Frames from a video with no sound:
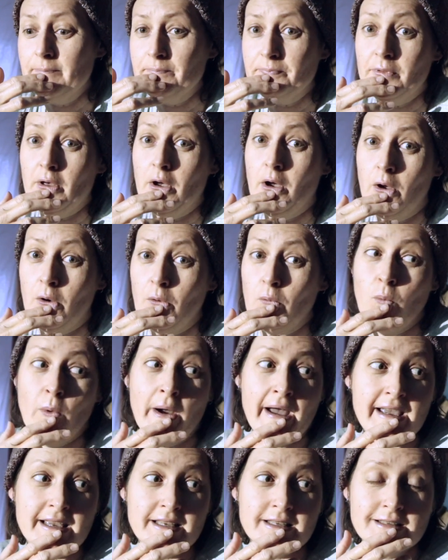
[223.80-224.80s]
the whole
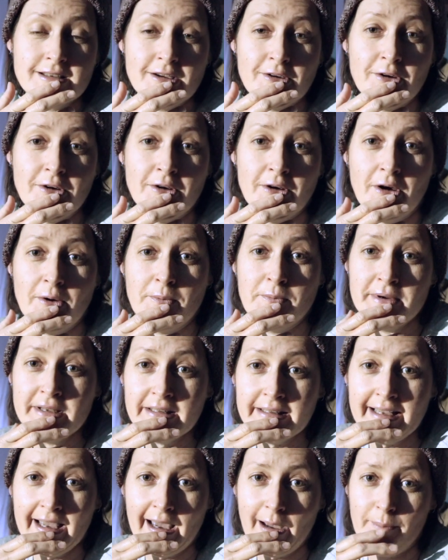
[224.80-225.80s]
way, so I'm
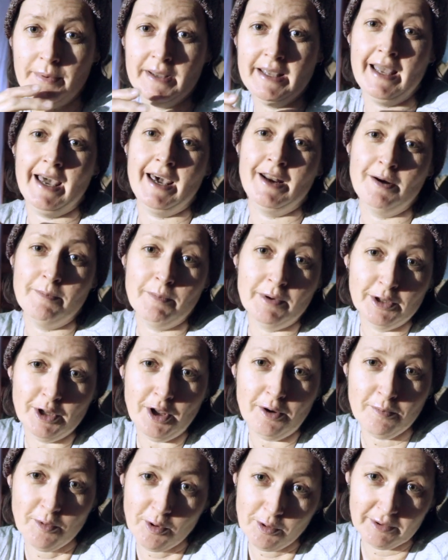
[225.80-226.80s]
really happy and I'm a
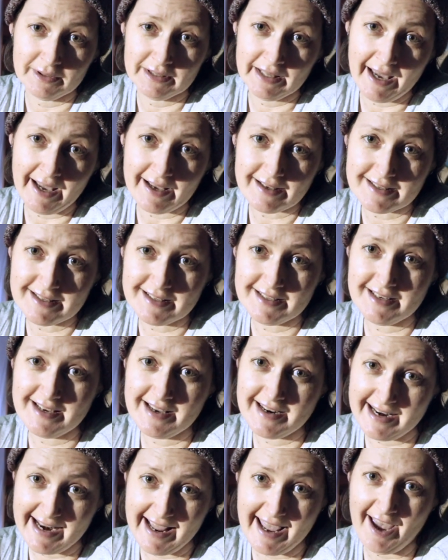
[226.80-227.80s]
lot more relaxed
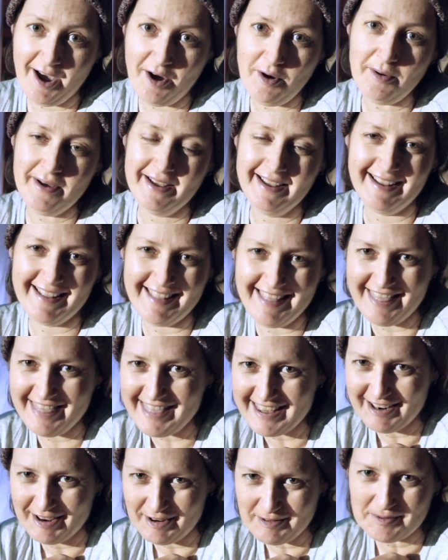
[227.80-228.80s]
now
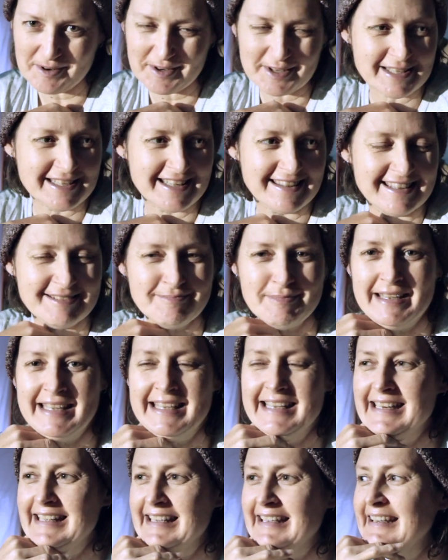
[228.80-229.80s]
than I was at the
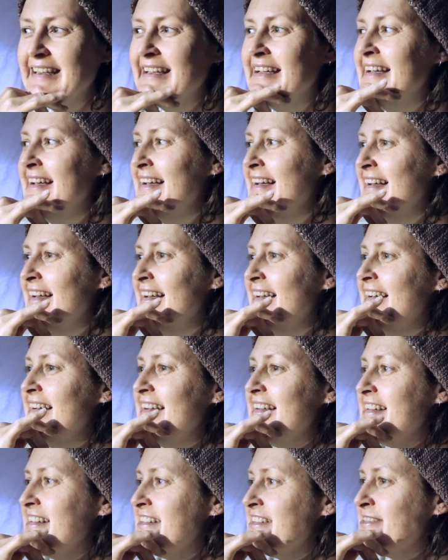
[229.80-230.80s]
beginning.
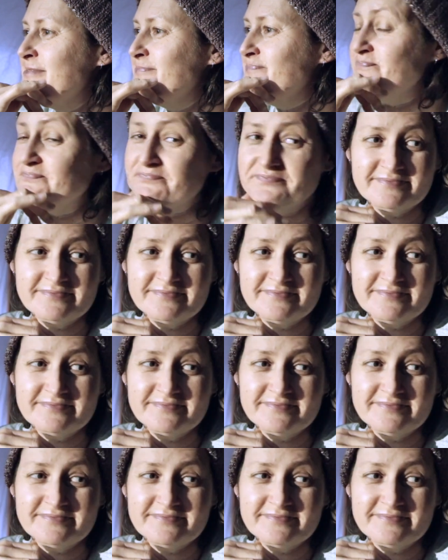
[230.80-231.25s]
I'm